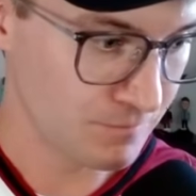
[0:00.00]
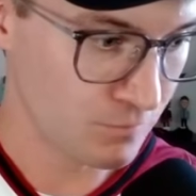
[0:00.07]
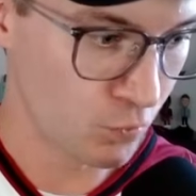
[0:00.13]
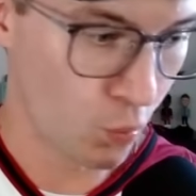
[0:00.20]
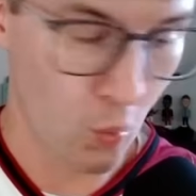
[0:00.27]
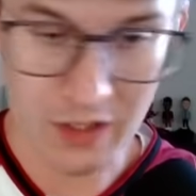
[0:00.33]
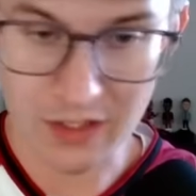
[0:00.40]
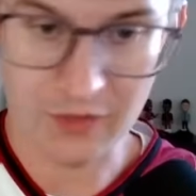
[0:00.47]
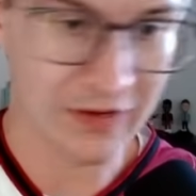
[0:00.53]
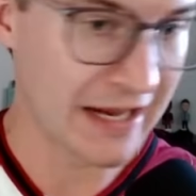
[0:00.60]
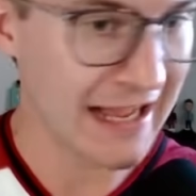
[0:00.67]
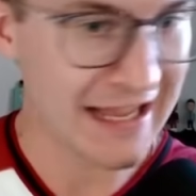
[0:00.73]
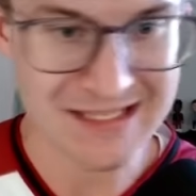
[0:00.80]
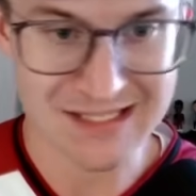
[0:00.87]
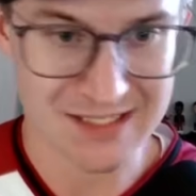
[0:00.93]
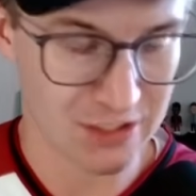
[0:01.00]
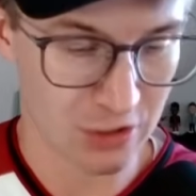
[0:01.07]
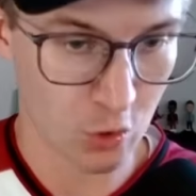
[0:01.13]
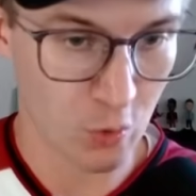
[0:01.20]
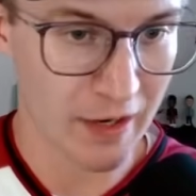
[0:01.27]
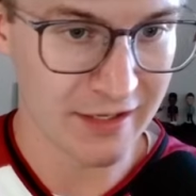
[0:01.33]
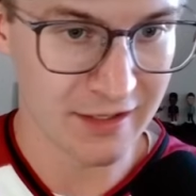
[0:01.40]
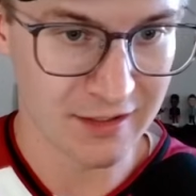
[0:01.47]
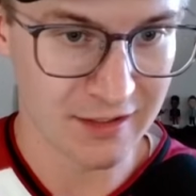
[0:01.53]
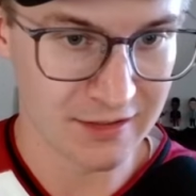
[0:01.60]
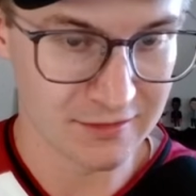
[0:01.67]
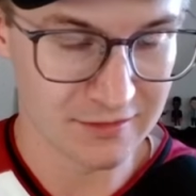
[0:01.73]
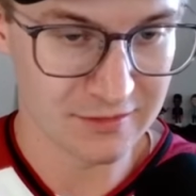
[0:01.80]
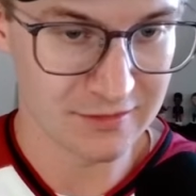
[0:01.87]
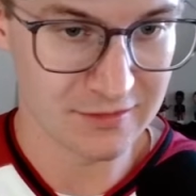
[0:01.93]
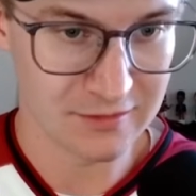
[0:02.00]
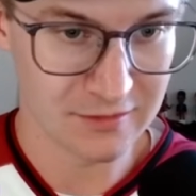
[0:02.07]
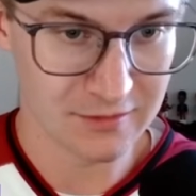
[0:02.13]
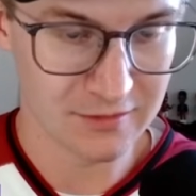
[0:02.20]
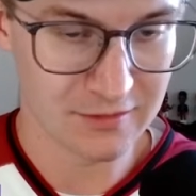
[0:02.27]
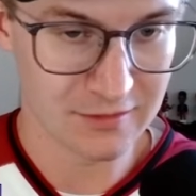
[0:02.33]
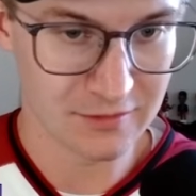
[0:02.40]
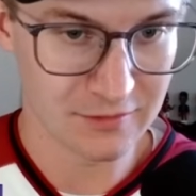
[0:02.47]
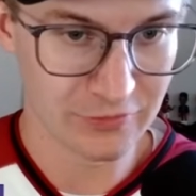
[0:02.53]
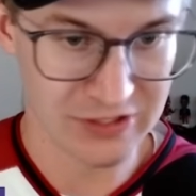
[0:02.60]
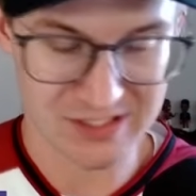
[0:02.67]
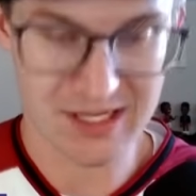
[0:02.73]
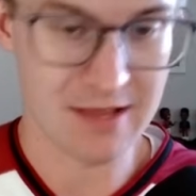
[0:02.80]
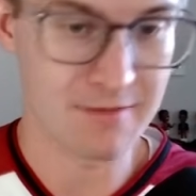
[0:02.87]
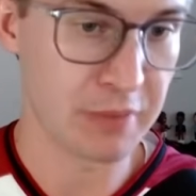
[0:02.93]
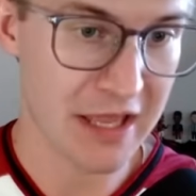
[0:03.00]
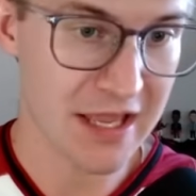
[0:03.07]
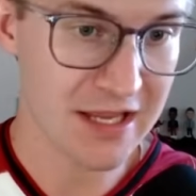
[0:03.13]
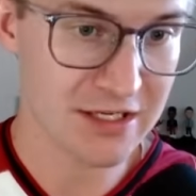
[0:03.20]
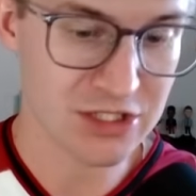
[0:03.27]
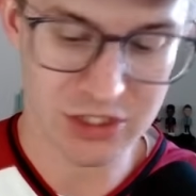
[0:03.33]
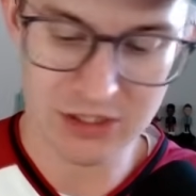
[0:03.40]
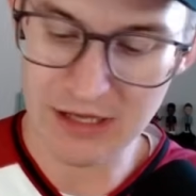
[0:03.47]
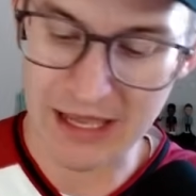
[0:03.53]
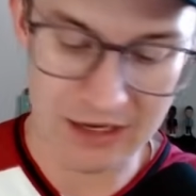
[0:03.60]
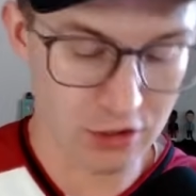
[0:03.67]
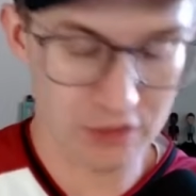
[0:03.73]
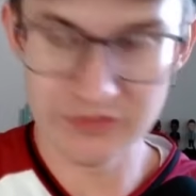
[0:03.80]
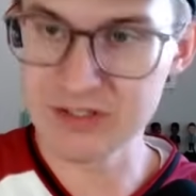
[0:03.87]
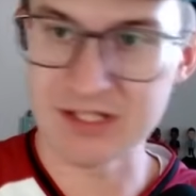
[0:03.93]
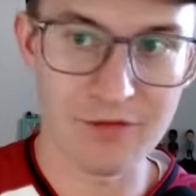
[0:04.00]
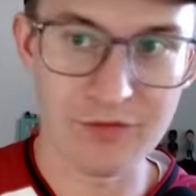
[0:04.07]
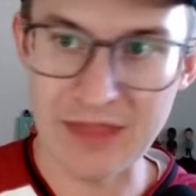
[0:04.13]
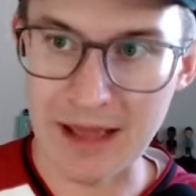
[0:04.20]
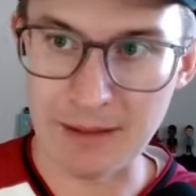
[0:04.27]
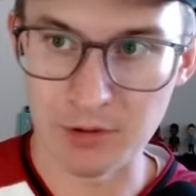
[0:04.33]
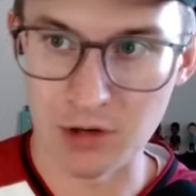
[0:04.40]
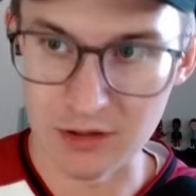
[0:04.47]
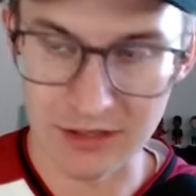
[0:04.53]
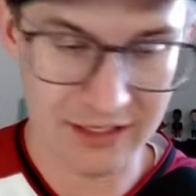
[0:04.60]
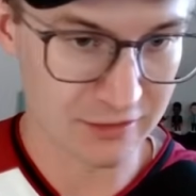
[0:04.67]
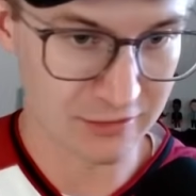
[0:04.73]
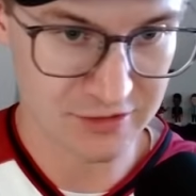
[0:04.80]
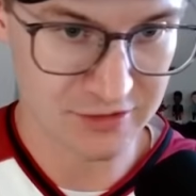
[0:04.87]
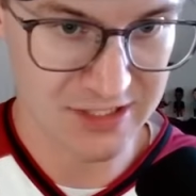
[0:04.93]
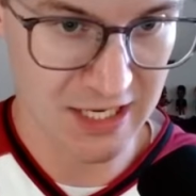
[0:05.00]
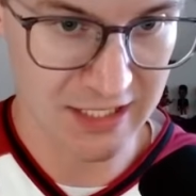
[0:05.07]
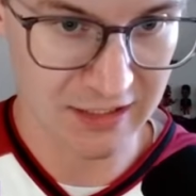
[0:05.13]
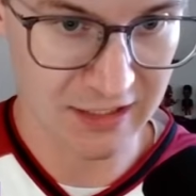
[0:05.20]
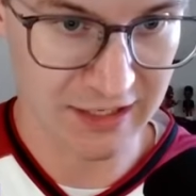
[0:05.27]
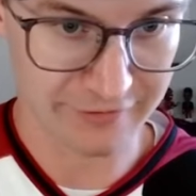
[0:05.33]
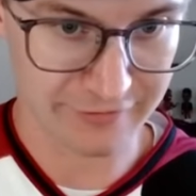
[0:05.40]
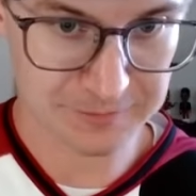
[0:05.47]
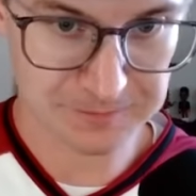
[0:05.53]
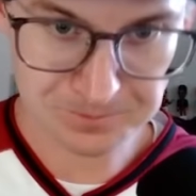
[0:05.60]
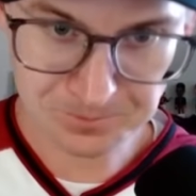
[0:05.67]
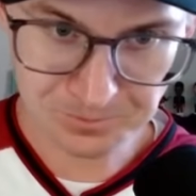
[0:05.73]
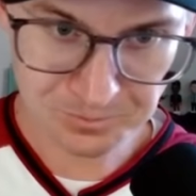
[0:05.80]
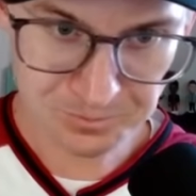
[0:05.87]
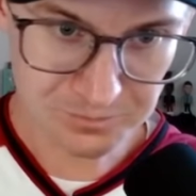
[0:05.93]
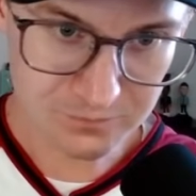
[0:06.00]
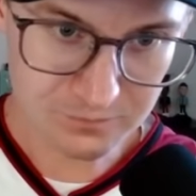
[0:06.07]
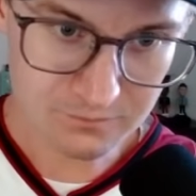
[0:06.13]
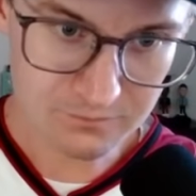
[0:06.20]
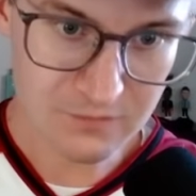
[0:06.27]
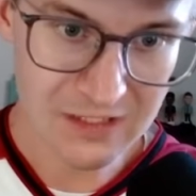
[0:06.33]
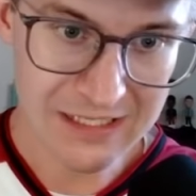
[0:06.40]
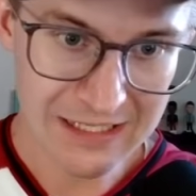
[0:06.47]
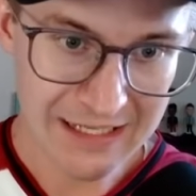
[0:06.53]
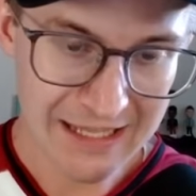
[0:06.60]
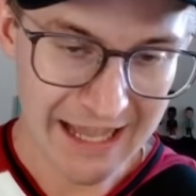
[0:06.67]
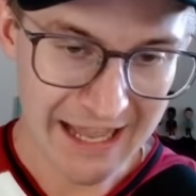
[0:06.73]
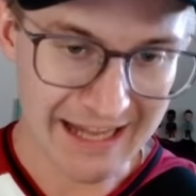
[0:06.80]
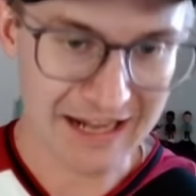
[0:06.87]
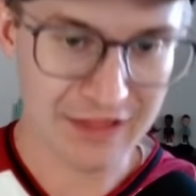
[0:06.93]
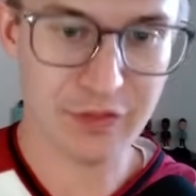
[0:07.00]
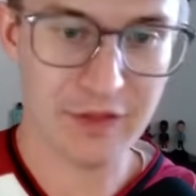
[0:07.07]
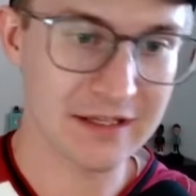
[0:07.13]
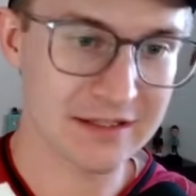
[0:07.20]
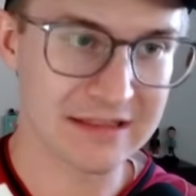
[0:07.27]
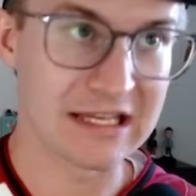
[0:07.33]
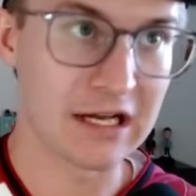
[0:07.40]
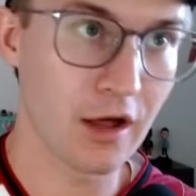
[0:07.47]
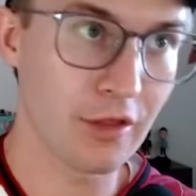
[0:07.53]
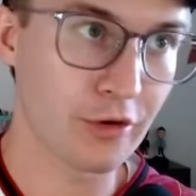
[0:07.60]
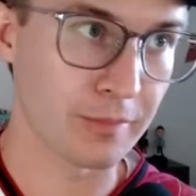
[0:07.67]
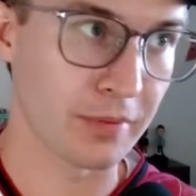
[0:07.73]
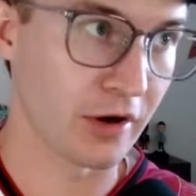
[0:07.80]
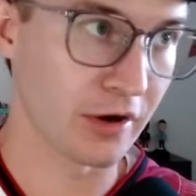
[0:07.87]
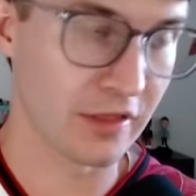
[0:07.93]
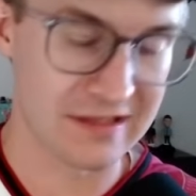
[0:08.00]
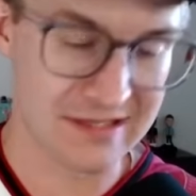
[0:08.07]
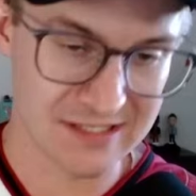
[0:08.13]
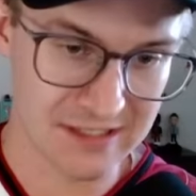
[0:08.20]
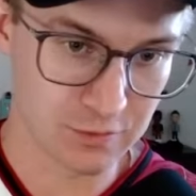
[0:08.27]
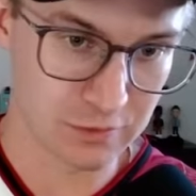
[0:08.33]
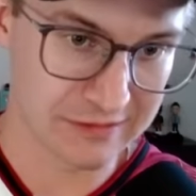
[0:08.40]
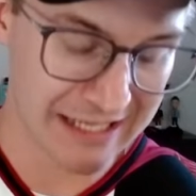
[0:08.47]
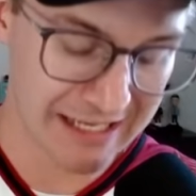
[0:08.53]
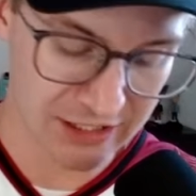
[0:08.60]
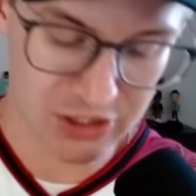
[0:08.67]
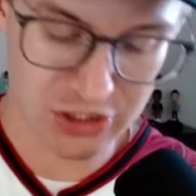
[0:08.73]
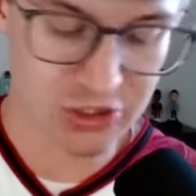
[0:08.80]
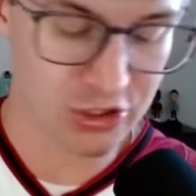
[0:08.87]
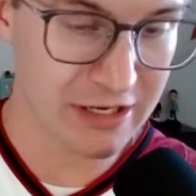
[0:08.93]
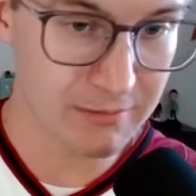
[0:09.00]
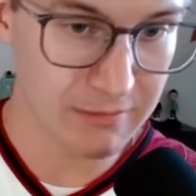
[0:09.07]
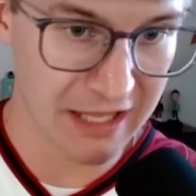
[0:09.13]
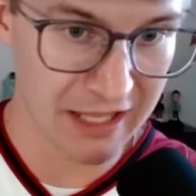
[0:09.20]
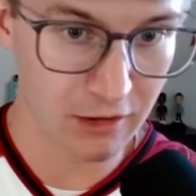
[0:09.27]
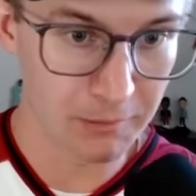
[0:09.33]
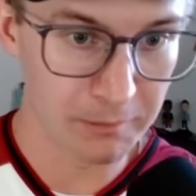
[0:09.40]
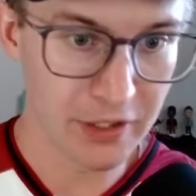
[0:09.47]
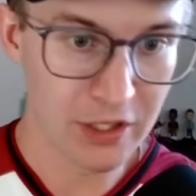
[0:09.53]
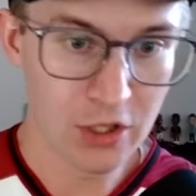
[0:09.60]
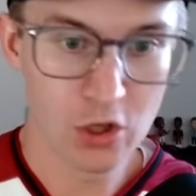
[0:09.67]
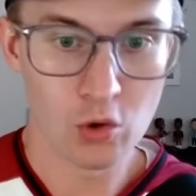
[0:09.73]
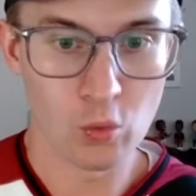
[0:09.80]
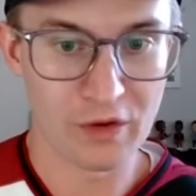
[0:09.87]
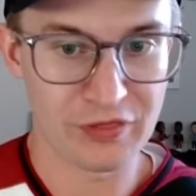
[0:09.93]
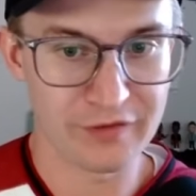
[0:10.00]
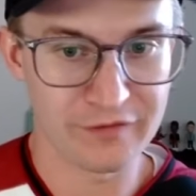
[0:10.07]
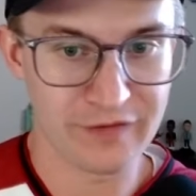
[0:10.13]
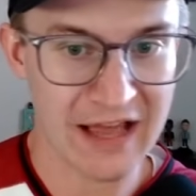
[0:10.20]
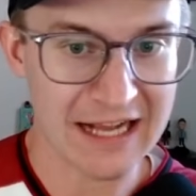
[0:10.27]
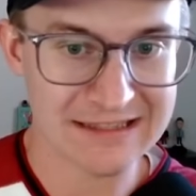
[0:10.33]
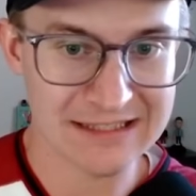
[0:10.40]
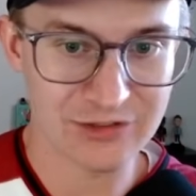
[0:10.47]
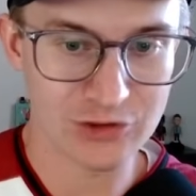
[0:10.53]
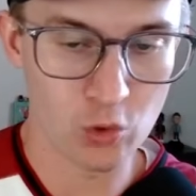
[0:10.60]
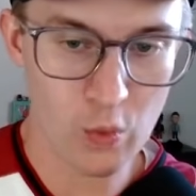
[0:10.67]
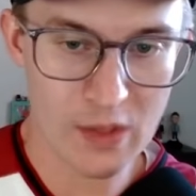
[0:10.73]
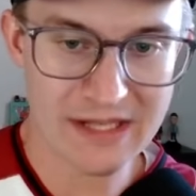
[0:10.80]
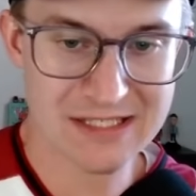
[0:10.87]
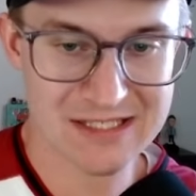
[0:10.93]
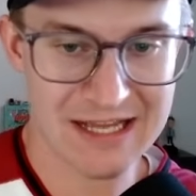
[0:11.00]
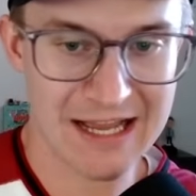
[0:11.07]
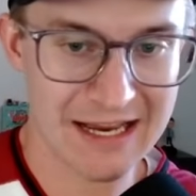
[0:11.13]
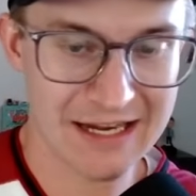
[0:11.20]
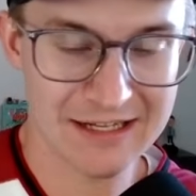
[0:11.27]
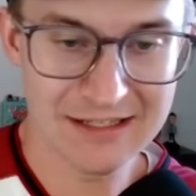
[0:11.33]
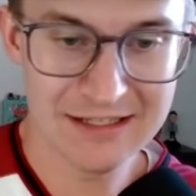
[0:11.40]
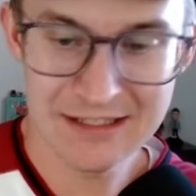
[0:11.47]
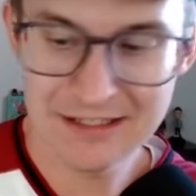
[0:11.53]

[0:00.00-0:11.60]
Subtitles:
one of the guys isn't quite on the same page, and all of a sudden that ball handler is taken off. And I think the other part of this is with that extreme help, with the fact that the weak side